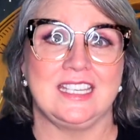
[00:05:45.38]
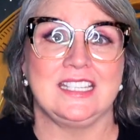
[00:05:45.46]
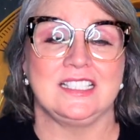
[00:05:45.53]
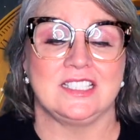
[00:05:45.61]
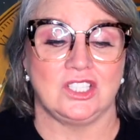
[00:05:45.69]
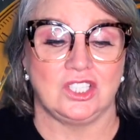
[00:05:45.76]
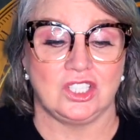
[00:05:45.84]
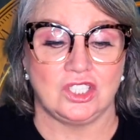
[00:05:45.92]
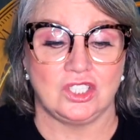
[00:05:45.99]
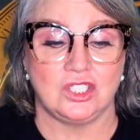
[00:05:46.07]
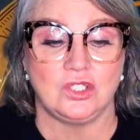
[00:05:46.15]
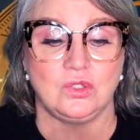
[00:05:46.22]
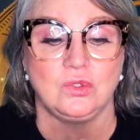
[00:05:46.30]
is a
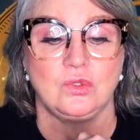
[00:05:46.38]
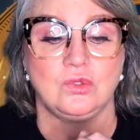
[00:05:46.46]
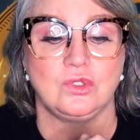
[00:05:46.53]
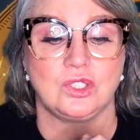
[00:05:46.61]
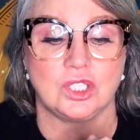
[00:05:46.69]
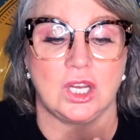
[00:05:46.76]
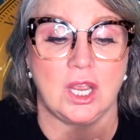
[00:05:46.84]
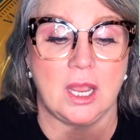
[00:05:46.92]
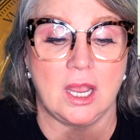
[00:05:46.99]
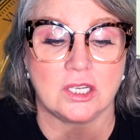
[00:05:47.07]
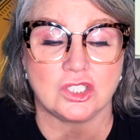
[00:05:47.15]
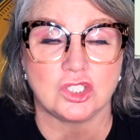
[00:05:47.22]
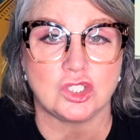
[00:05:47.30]
huge
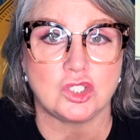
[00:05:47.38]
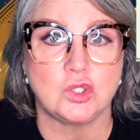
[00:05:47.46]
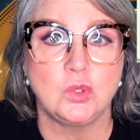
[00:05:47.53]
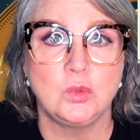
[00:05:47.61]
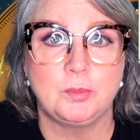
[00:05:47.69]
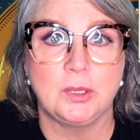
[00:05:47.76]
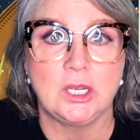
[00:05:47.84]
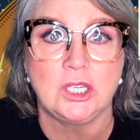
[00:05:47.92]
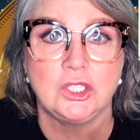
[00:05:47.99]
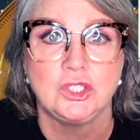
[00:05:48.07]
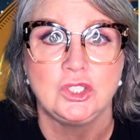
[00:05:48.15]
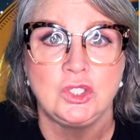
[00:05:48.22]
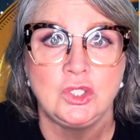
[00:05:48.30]

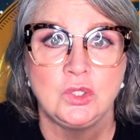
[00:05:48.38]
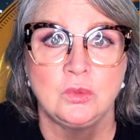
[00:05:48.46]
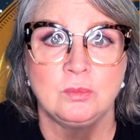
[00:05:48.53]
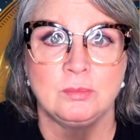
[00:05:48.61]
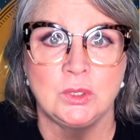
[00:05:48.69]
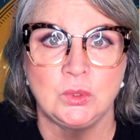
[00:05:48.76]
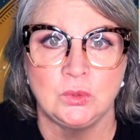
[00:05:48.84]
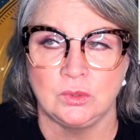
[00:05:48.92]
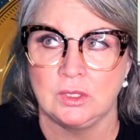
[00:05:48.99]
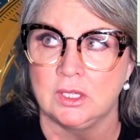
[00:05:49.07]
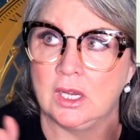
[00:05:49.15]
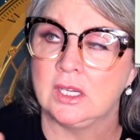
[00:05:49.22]
super new moon,